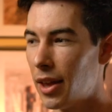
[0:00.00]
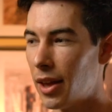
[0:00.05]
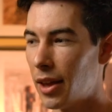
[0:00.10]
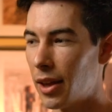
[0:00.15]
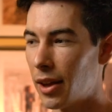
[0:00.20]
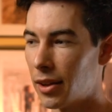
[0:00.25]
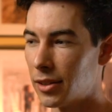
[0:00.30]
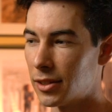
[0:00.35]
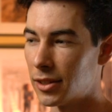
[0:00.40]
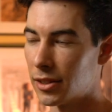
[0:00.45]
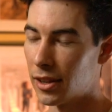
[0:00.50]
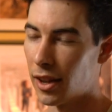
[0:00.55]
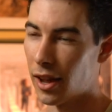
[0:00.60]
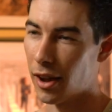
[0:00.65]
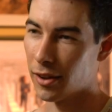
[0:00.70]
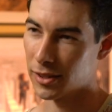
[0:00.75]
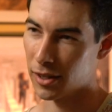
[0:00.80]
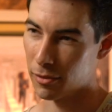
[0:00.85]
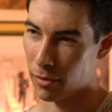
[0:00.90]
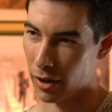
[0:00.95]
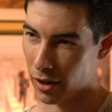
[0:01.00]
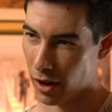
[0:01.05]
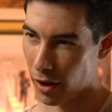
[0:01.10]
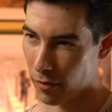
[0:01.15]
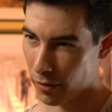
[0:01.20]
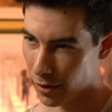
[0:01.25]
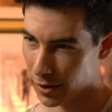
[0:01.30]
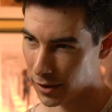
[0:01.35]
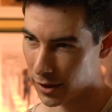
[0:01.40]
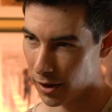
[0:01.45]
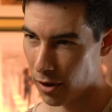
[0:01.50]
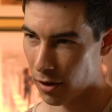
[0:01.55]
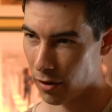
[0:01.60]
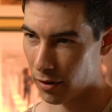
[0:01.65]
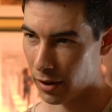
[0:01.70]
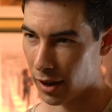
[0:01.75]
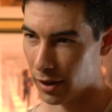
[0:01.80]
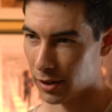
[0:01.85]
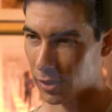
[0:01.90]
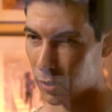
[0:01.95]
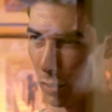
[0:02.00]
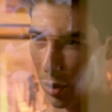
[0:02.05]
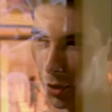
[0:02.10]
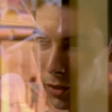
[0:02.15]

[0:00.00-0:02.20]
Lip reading: and to get outside my comfort zone and to